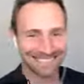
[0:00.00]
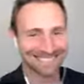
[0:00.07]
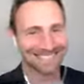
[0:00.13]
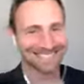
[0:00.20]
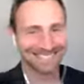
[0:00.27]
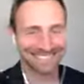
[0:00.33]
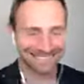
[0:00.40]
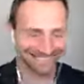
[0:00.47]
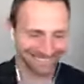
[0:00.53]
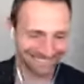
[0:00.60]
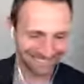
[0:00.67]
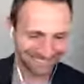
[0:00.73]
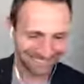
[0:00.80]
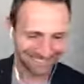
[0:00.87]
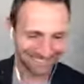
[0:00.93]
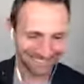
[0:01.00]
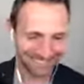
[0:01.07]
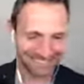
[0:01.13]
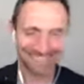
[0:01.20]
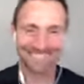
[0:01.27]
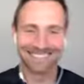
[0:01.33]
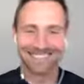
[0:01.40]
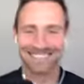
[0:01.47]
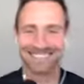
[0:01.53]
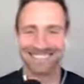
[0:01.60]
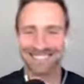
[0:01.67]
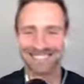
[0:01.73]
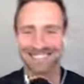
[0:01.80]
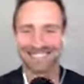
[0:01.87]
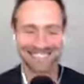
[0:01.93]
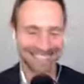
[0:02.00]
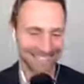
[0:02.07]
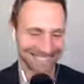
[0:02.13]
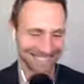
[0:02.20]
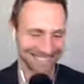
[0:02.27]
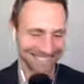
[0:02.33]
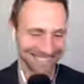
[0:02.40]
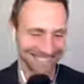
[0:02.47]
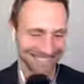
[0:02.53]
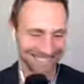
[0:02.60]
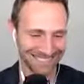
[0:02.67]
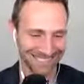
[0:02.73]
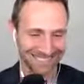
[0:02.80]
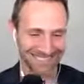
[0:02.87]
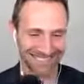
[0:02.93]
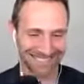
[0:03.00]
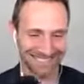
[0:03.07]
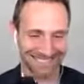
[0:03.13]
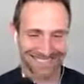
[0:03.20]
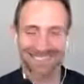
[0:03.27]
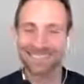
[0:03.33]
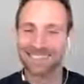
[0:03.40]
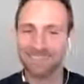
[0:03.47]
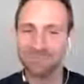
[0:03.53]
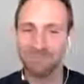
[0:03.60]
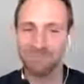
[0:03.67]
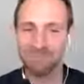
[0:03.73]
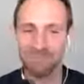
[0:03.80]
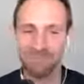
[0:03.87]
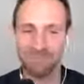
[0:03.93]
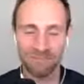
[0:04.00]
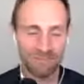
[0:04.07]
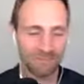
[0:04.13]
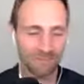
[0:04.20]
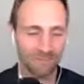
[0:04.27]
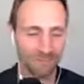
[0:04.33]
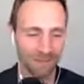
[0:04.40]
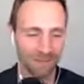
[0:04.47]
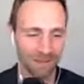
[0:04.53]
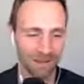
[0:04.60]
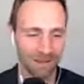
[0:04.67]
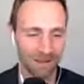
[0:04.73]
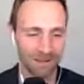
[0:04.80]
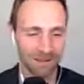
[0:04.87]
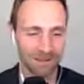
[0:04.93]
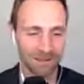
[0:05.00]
She found the pool boy. Um, but then you just build a